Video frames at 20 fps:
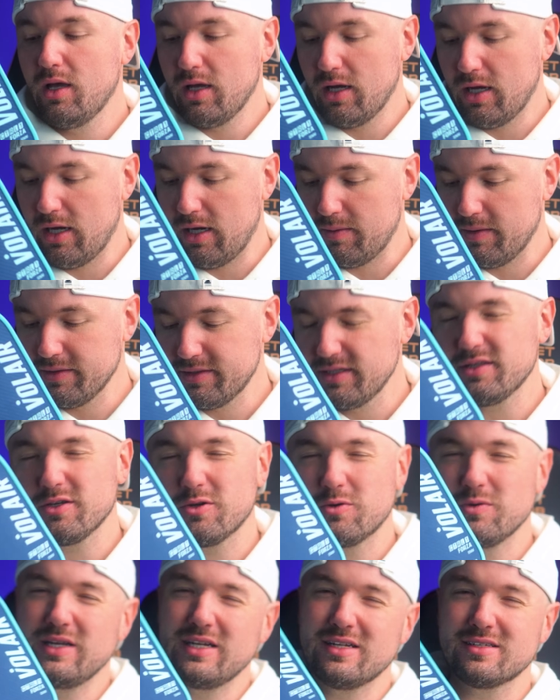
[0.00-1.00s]
I think the
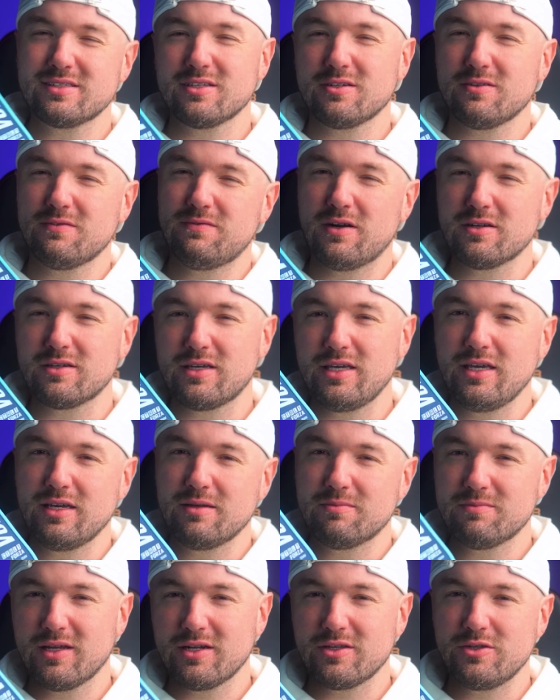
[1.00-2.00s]
green is a little funky.
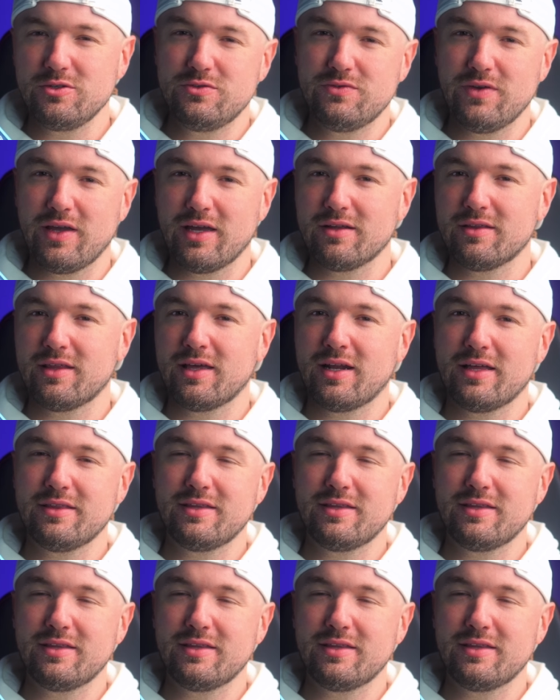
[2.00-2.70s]
Not a huge fan of that.